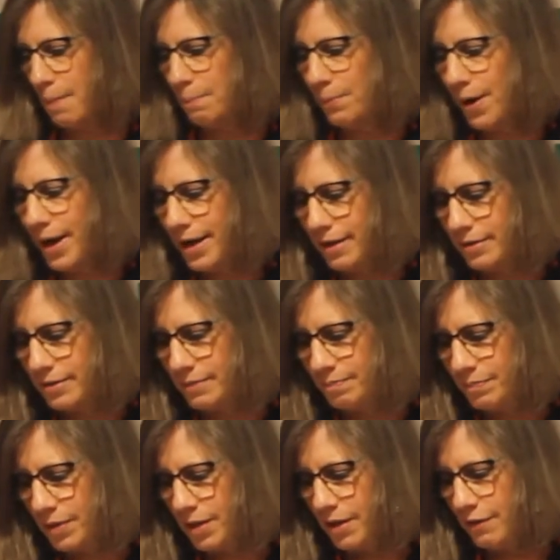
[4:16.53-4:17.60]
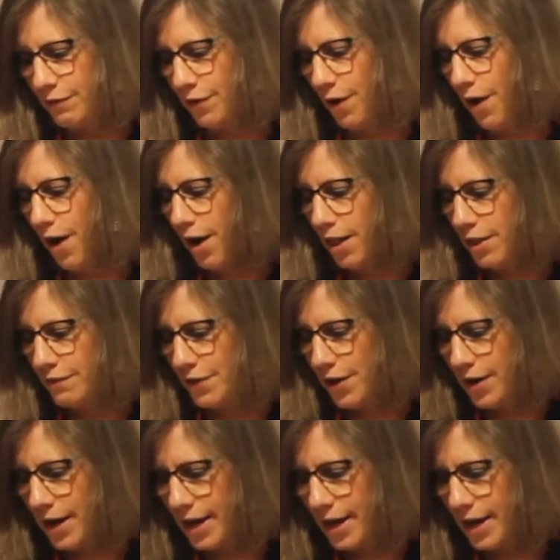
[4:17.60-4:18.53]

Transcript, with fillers: upright for all of our